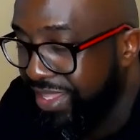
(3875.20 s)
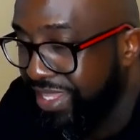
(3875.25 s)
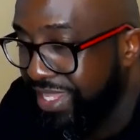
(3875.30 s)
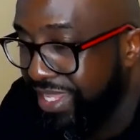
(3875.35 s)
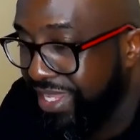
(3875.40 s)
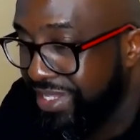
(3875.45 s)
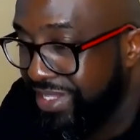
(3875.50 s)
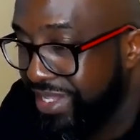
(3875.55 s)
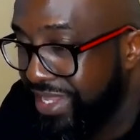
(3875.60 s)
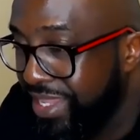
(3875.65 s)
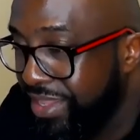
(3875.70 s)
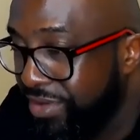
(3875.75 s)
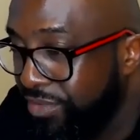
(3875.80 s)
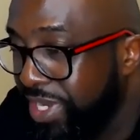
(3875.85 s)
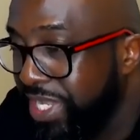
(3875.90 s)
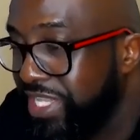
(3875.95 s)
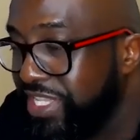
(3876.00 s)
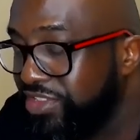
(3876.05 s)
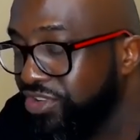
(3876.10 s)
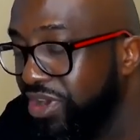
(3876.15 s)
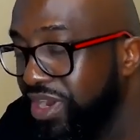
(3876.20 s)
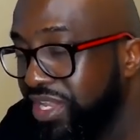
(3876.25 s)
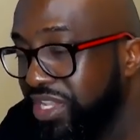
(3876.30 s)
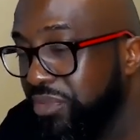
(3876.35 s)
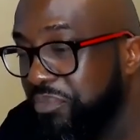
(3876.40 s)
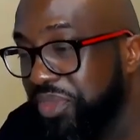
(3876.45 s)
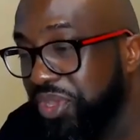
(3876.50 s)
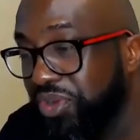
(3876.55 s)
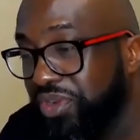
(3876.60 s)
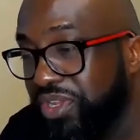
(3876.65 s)
And then when he start to
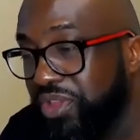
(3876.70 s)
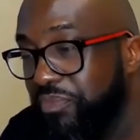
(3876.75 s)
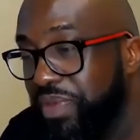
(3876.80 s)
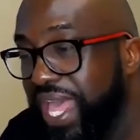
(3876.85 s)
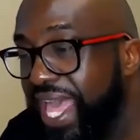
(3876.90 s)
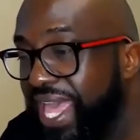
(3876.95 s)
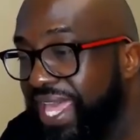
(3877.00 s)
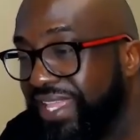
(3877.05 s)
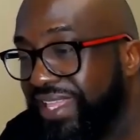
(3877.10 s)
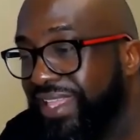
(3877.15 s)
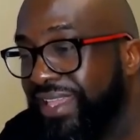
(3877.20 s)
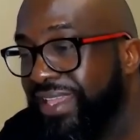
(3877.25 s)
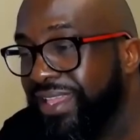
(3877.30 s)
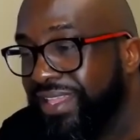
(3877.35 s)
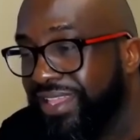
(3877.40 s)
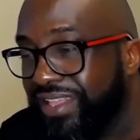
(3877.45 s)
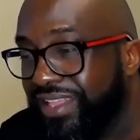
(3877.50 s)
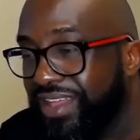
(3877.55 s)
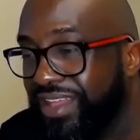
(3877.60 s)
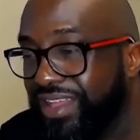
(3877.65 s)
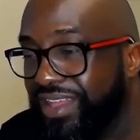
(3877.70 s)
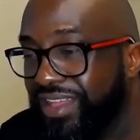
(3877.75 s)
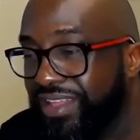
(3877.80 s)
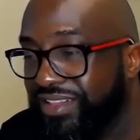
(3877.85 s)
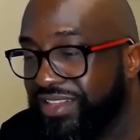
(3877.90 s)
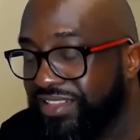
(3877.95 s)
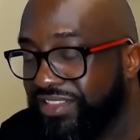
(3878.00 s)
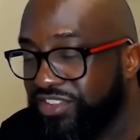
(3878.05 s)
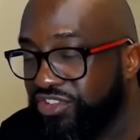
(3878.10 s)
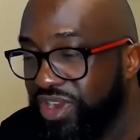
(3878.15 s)
build it back,
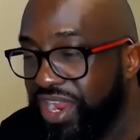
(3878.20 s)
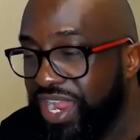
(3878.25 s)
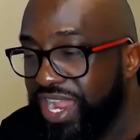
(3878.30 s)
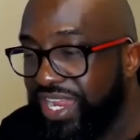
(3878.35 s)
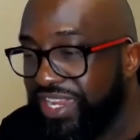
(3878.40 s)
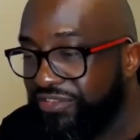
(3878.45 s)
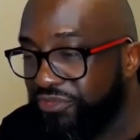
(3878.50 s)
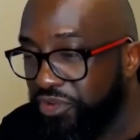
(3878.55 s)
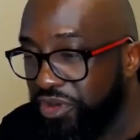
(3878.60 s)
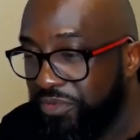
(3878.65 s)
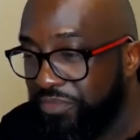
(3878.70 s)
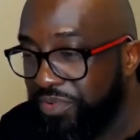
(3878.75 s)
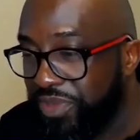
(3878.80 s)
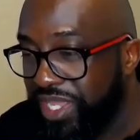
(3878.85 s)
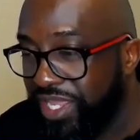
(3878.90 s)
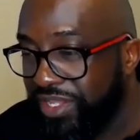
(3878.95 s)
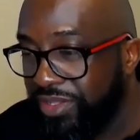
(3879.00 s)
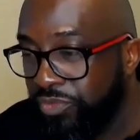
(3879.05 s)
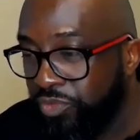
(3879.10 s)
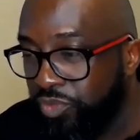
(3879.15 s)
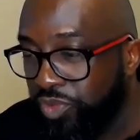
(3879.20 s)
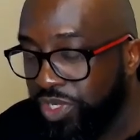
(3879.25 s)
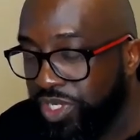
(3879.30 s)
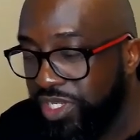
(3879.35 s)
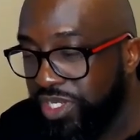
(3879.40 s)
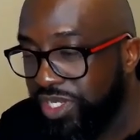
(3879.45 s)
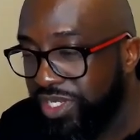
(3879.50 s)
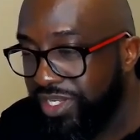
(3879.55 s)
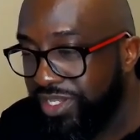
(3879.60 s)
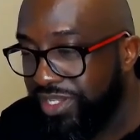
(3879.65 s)
the trash from cutting
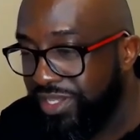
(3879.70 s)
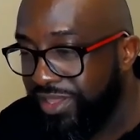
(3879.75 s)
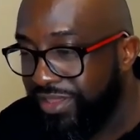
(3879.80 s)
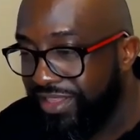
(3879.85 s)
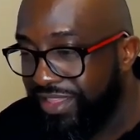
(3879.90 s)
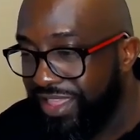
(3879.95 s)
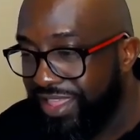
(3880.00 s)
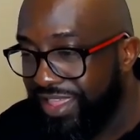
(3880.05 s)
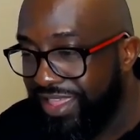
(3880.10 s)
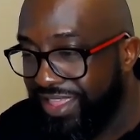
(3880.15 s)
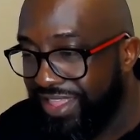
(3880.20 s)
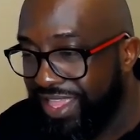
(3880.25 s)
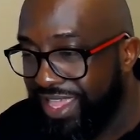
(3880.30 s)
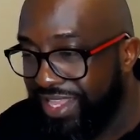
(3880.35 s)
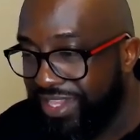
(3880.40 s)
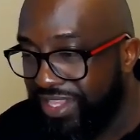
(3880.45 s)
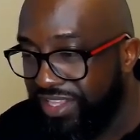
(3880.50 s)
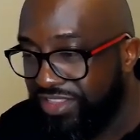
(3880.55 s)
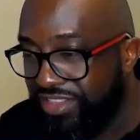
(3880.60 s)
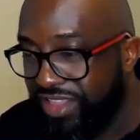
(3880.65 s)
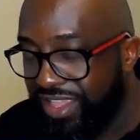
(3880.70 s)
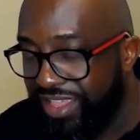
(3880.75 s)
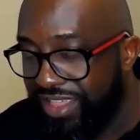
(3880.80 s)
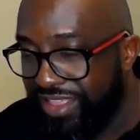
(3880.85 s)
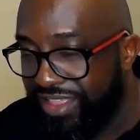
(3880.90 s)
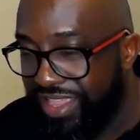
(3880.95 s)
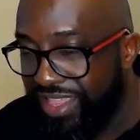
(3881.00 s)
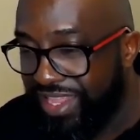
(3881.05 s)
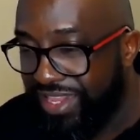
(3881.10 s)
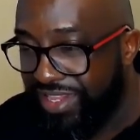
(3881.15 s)
wood and
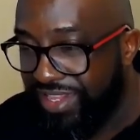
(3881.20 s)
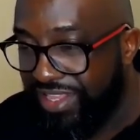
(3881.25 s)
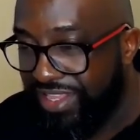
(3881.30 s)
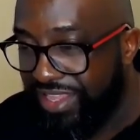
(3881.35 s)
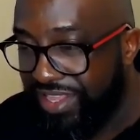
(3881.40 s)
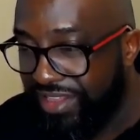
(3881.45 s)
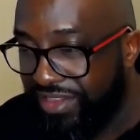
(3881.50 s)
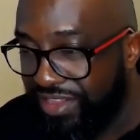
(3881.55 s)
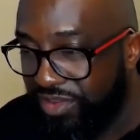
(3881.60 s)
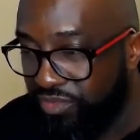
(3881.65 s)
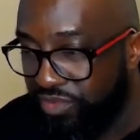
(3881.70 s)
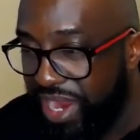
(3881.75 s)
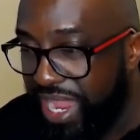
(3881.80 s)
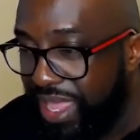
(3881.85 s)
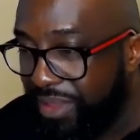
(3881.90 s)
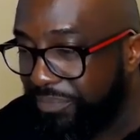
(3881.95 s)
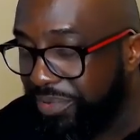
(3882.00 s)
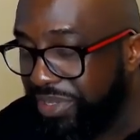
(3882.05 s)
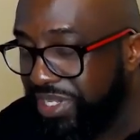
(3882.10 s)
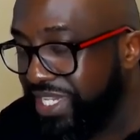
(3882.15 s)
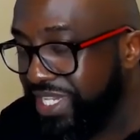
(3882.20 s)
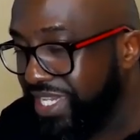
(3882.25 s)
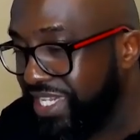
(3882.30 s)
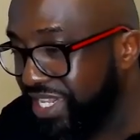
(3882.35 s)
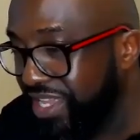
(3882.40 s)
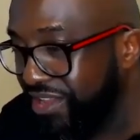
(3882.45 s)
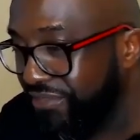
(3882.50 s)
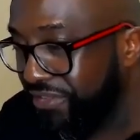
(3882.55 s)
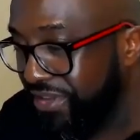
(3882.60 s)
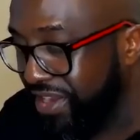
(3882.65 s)
the wrappers and
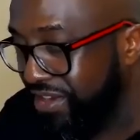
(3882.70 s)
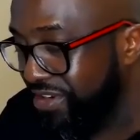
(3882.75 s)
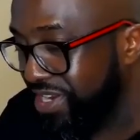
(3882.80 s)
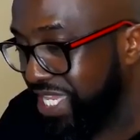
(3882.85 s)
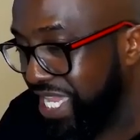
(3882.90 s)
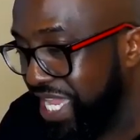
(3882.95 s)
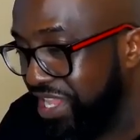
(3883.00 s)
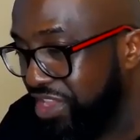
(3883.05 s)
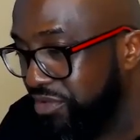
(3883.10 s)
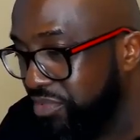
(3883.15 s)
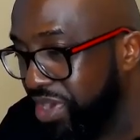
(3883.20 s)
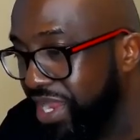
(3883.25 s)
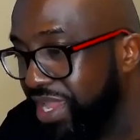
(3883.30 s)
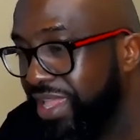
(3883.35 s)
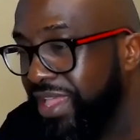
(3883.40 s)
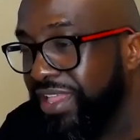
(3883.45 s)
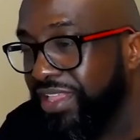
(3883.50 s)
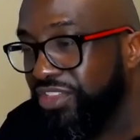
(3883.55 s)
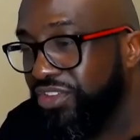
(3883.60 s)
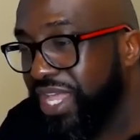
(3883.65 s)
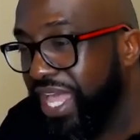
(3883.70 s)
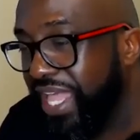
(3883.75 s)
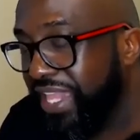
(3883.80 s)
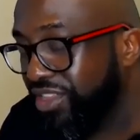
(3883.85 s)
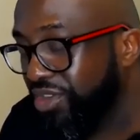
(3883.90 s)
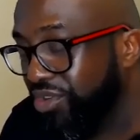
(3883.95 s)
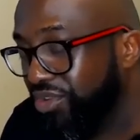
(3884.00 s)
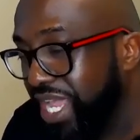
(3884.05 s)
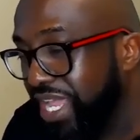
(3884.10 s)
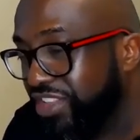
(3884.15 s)
stuff, and everything you bring, you got to
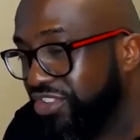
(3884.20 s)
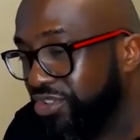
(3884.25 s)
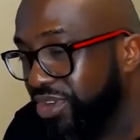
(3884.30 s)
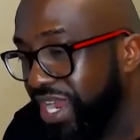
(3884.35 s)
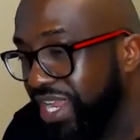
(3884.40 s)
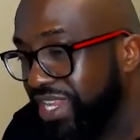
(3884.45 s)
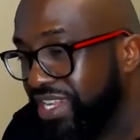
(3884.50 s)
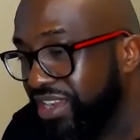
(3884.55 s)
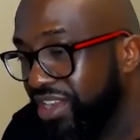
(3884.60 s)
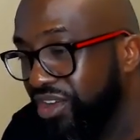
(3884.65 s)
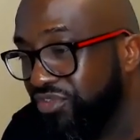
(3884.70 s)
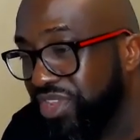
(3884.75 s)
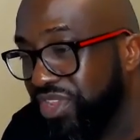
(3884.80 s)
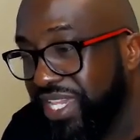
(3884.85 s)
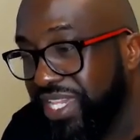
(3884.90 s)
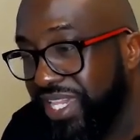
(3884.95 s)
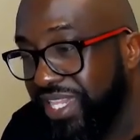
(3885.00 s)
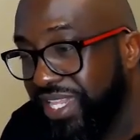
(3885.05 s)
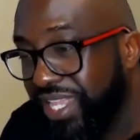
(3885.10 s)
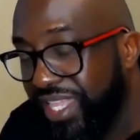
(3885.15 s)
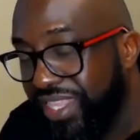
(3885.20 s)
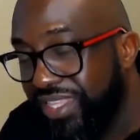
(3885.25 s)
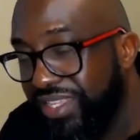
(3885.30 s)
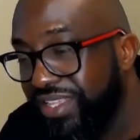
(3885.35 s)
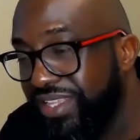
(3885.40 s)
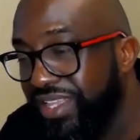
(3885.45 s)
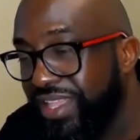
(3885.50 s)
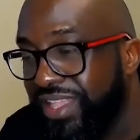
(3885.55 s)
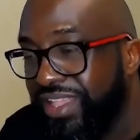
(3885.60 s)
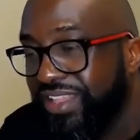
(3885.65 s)
throw that trash off. That's
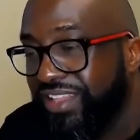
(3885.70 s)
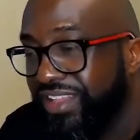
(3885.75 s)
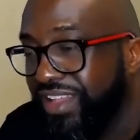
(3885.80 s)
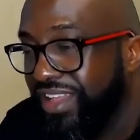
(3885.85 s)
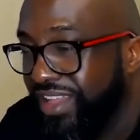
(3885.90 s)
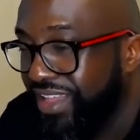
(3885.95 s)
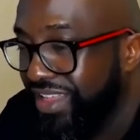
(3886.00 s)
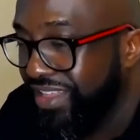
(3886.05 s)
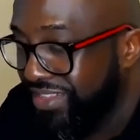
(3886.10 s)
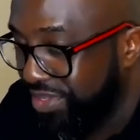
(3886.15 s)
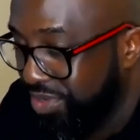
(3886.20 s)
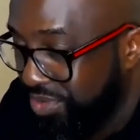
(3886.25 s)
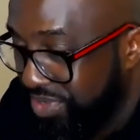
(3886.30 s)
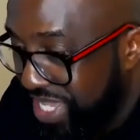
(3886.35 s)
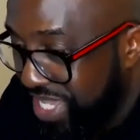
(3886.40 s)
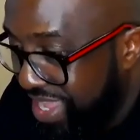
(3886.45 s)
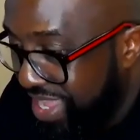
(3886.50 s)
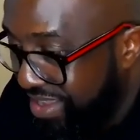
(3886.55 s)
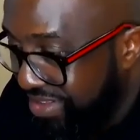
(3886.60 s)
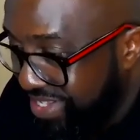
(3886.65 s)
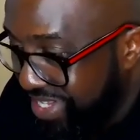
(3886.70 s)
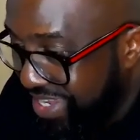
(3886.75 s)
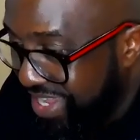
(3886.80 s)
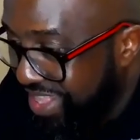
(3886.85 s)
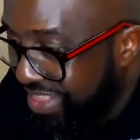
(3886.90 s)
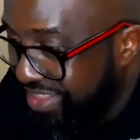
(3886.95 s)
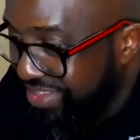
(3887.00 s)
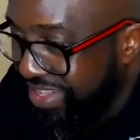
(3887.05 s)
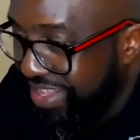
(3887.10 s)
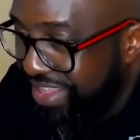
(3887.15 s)
another
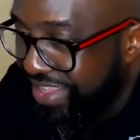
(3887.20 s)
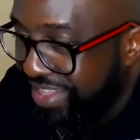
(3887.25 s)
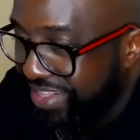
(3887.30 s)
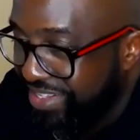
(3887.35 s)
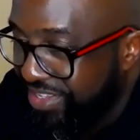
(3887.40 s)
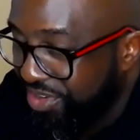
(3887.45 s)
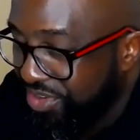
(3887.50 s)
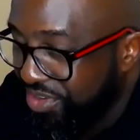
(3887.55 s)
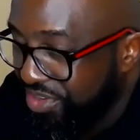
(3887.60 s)
$2,000. So